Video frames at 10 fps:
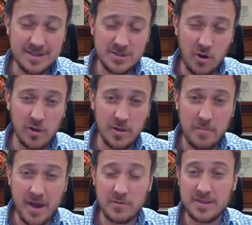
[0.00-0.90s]
it's all
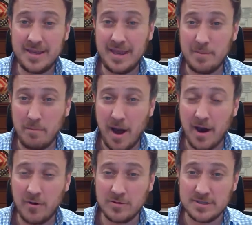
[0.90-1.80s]
about the
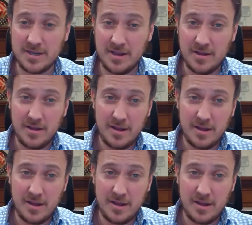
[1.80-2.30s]
hypocrisy,